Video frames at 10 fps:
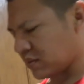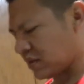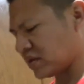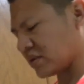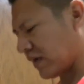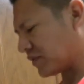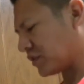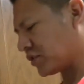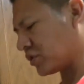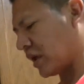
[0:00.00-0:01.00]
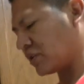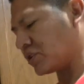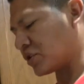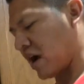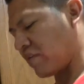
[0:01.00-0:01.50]
This I
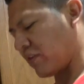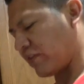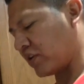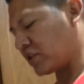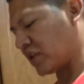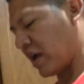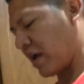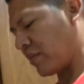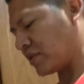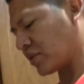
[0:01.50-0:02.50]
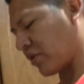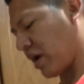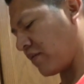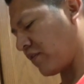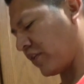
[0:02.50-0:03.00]
just tried for the first time. It's
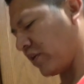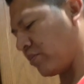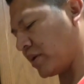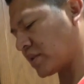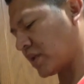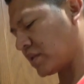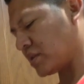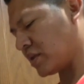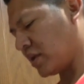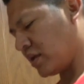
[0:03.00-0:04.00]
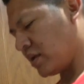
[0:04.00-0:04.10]
grain-free biscuits,